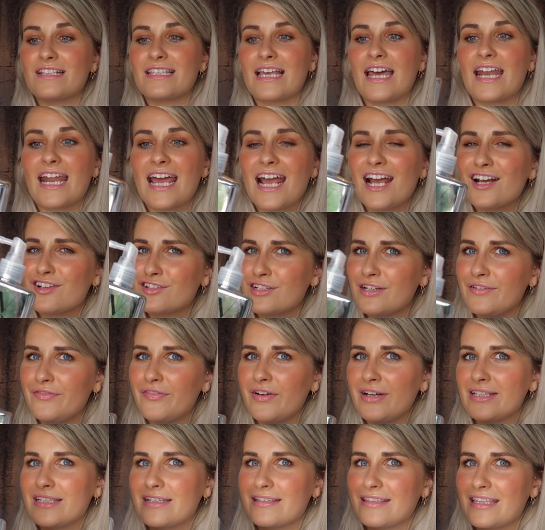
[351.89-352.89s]
And I actually
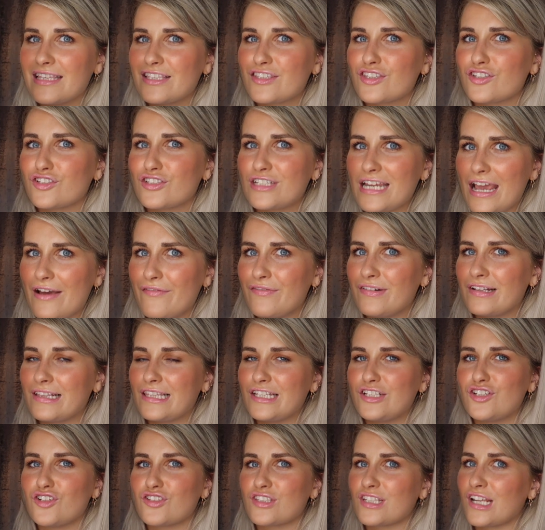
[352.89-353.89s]
find that this definitely
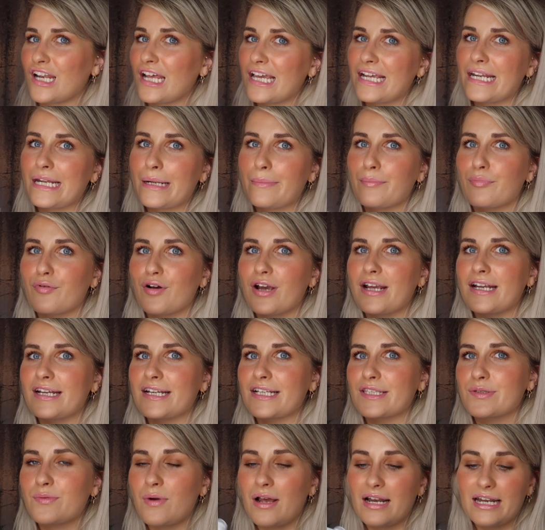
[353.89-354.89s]
does lighten and brighten
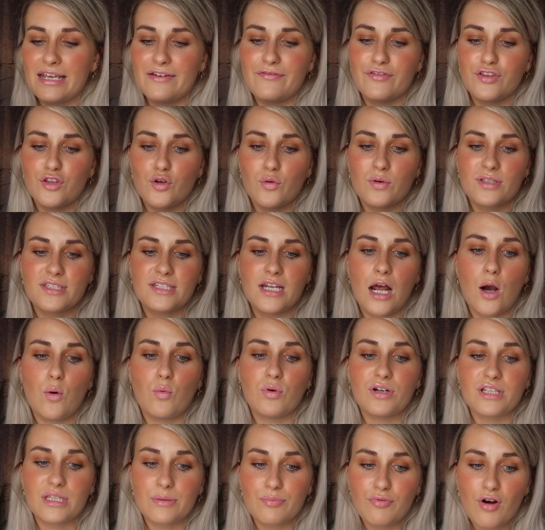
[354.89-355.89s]
as well, even though it's not
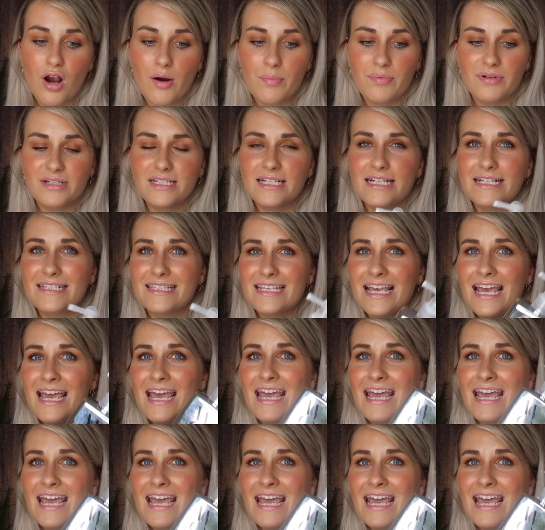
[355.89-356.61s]
one of the properties.